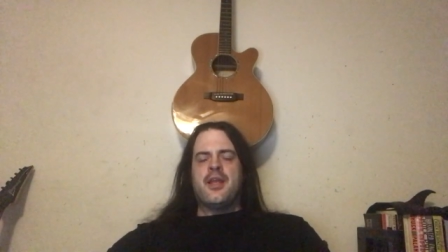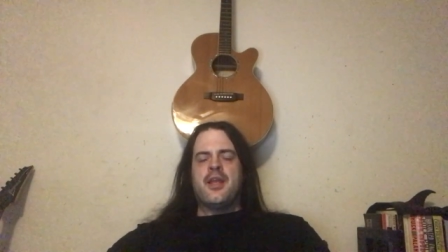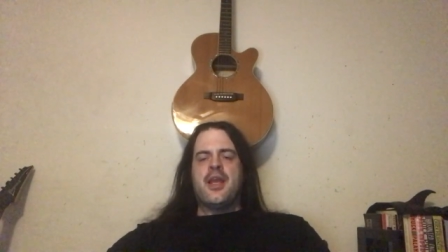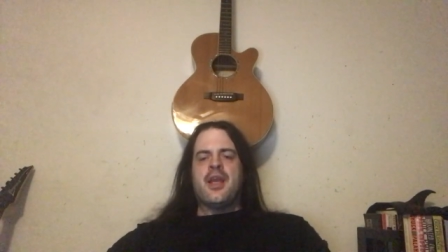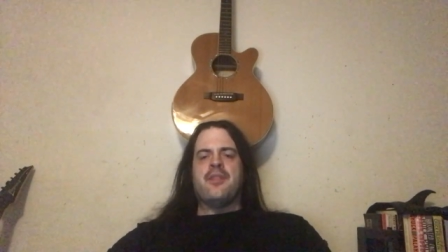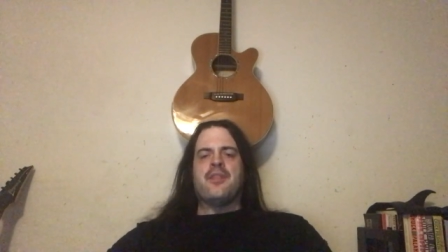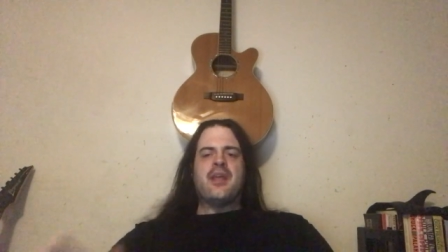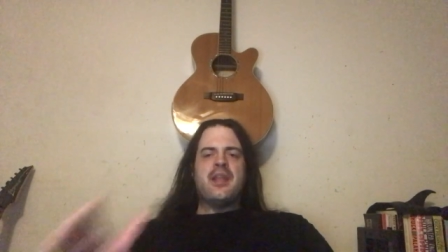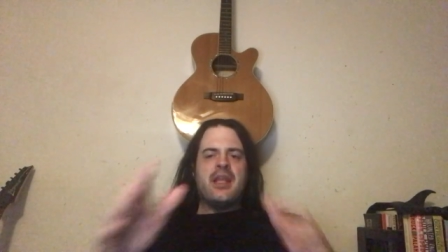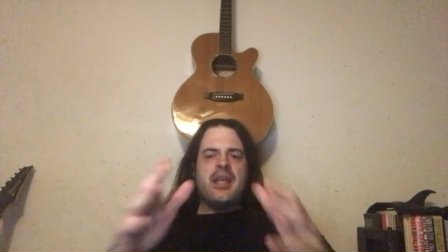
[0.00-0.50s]

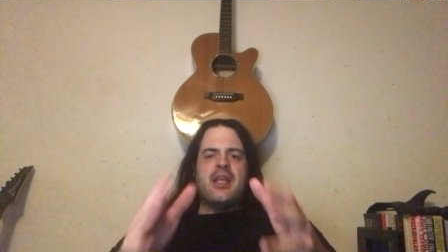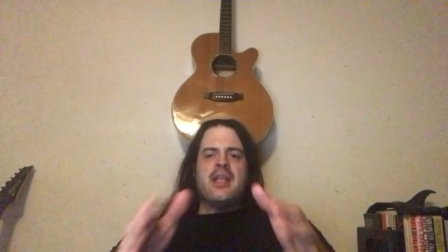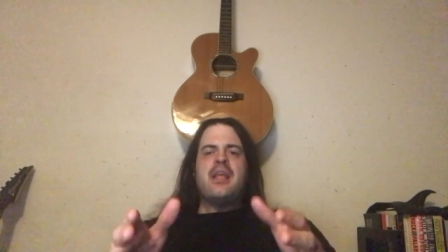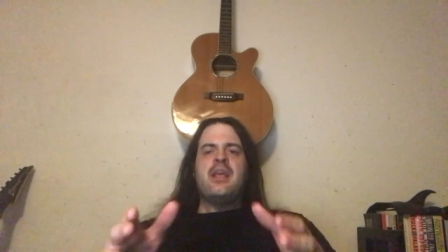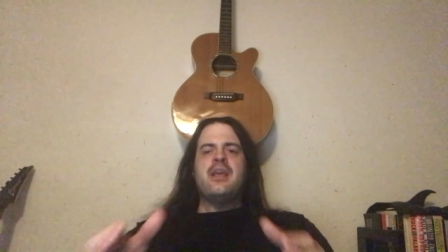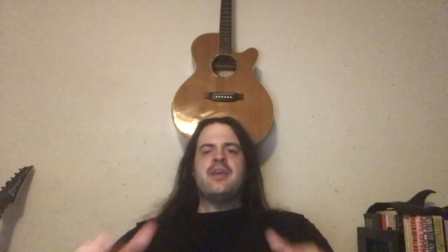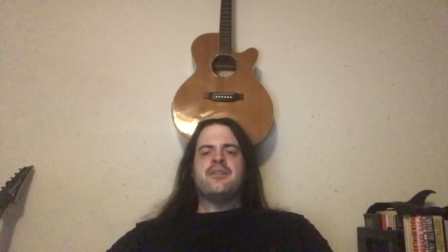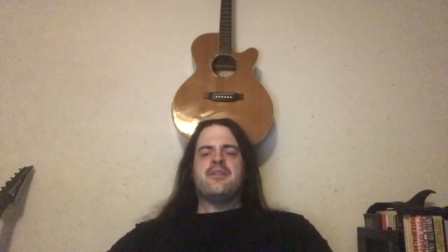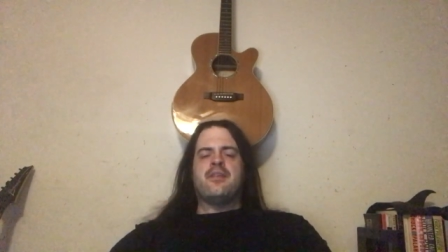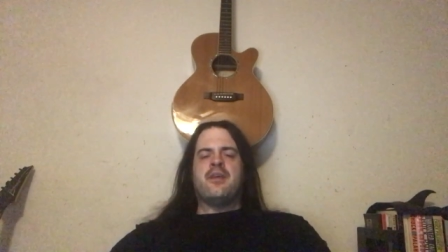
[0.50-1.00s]
and that
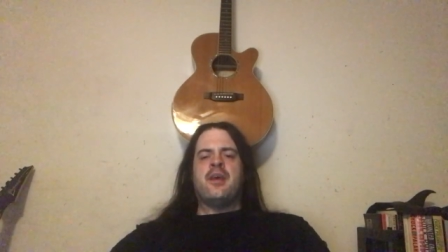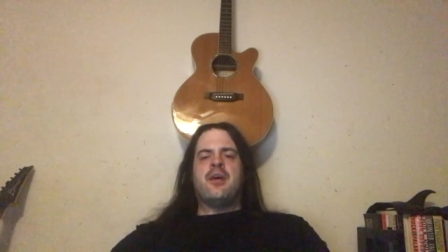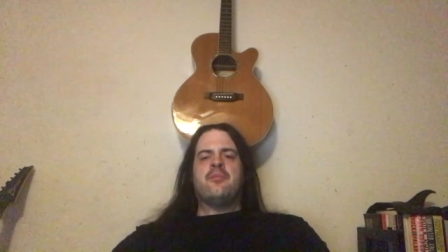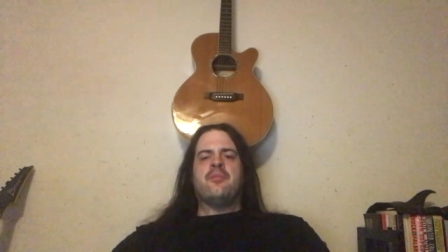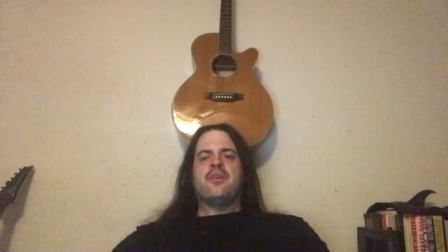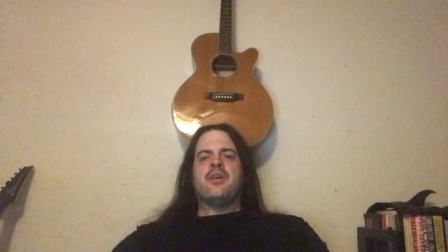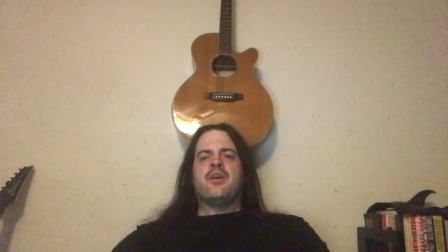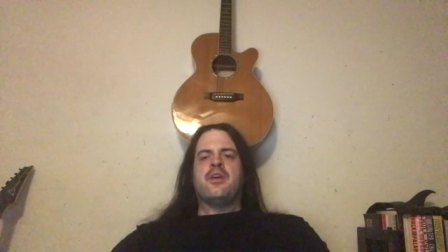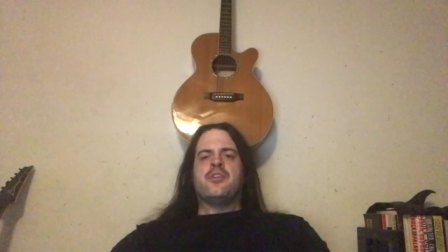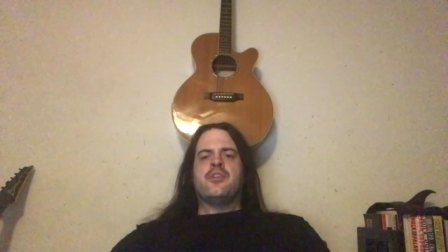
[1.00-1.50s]
any
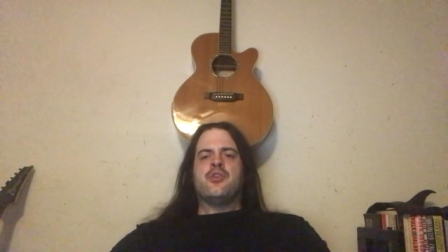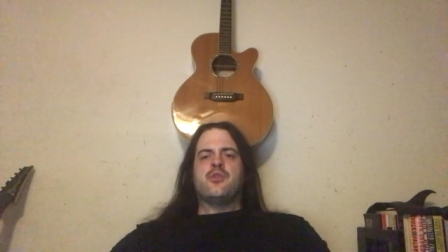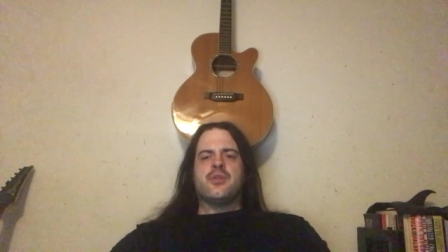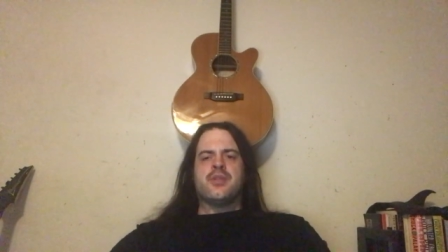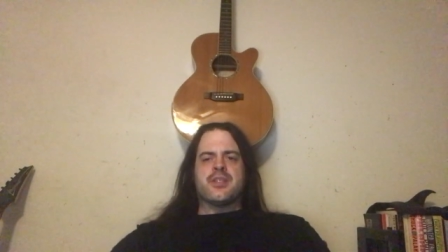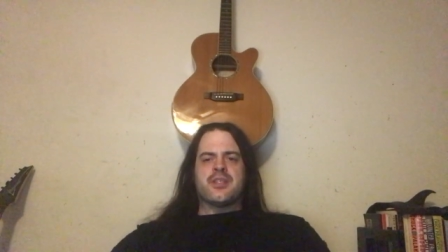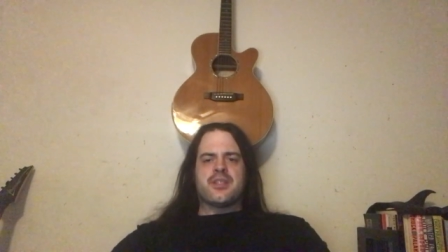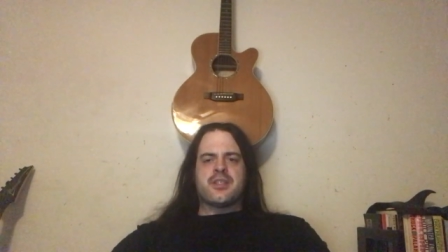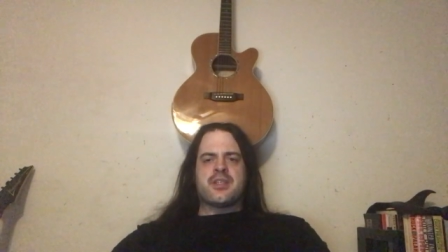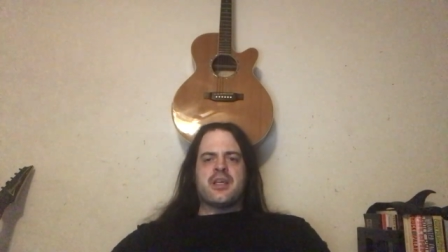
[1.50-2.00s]
attempt to
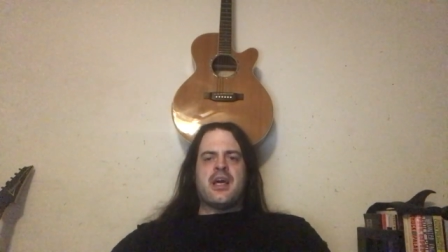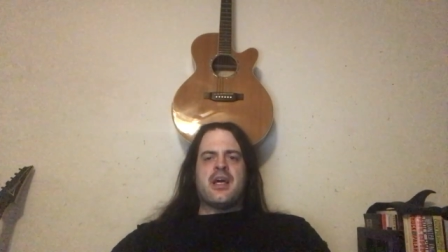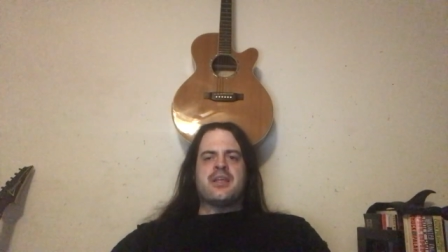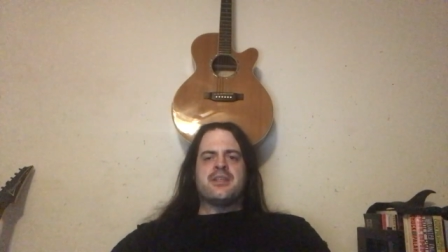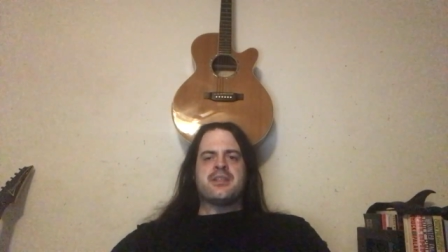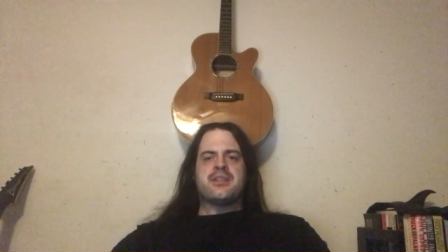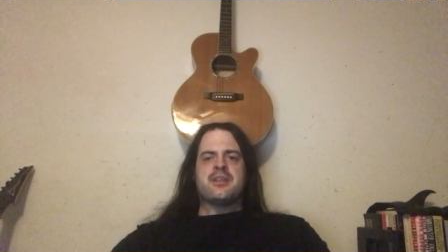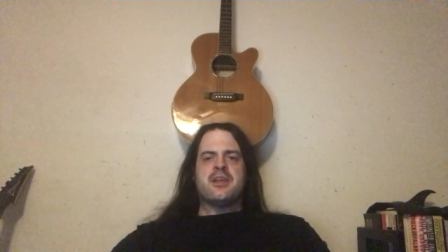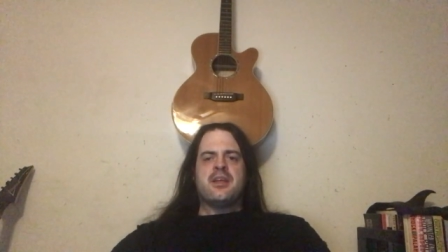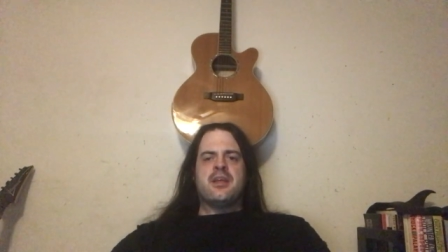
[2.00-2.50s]

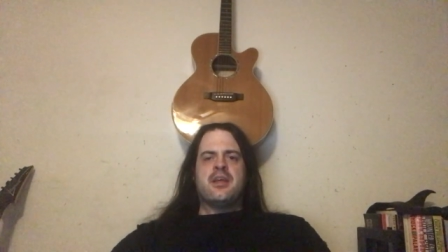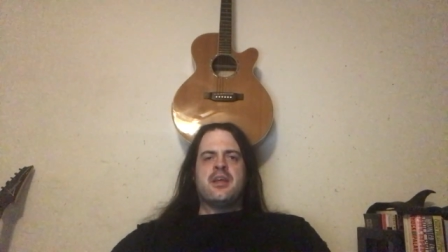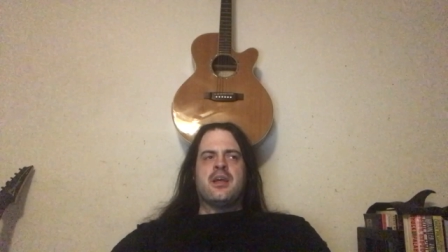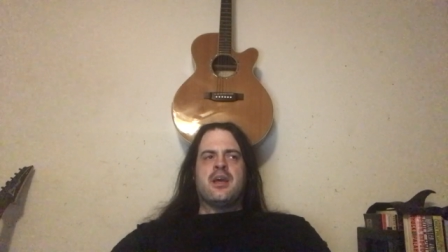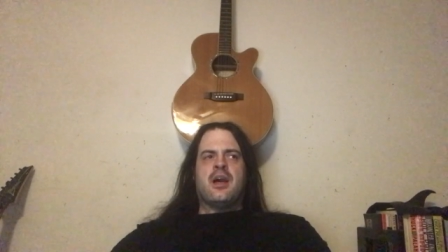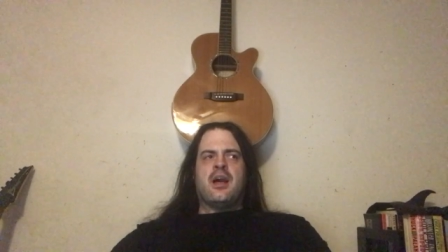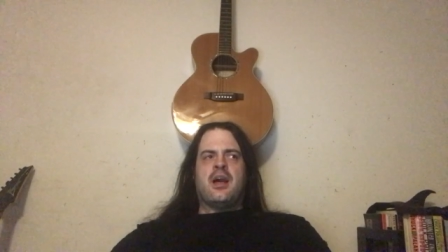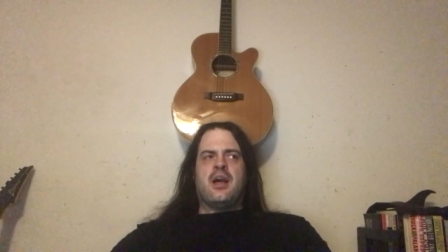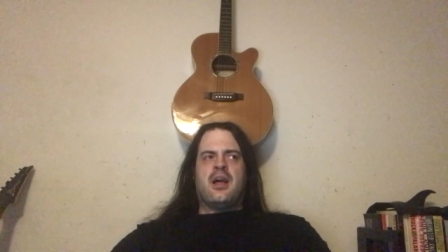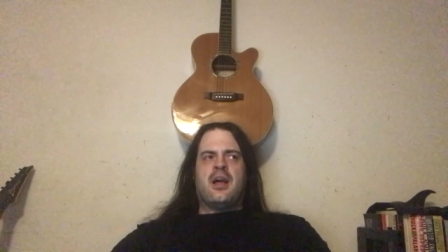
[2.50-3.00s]
discuss
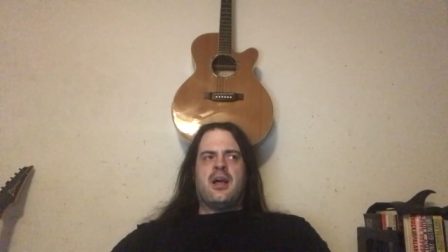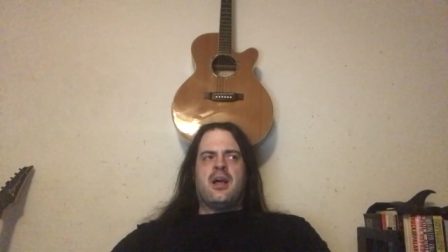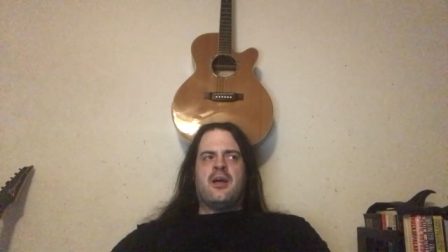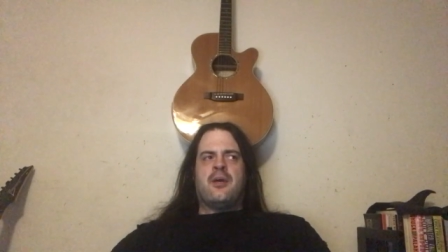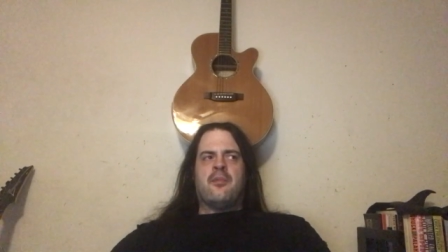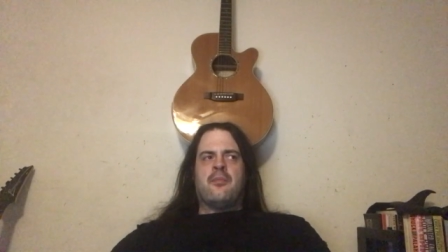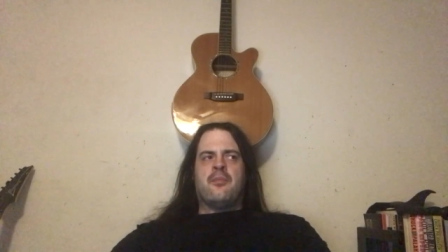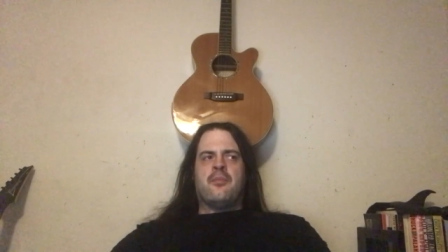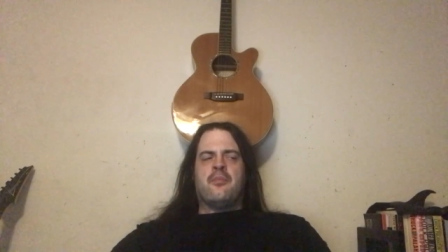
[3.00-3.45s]
uh,